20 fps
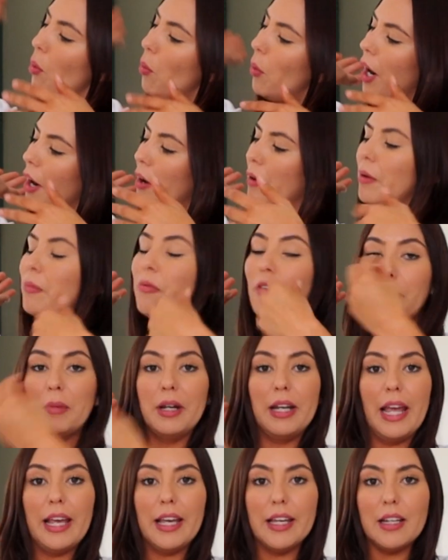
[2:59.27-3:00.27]
where from
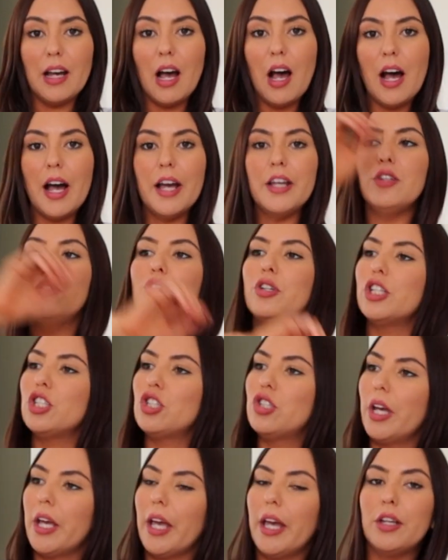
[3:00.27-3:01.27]
a naked eye, you can
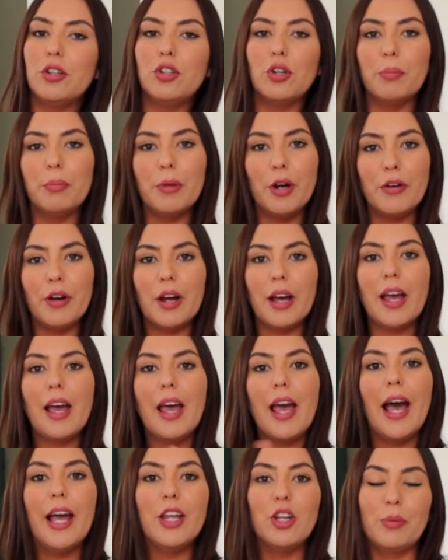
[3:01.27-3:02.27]
check in your mirror
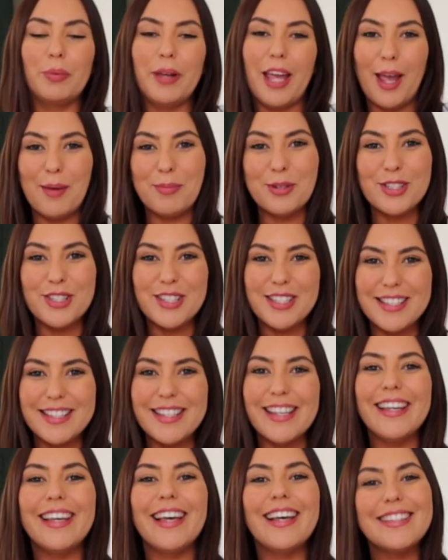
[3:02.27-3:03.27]
and you'll be able to
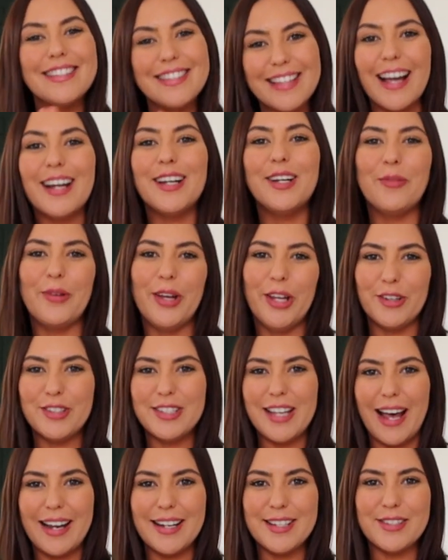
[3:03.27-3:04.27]
see exactly where your tan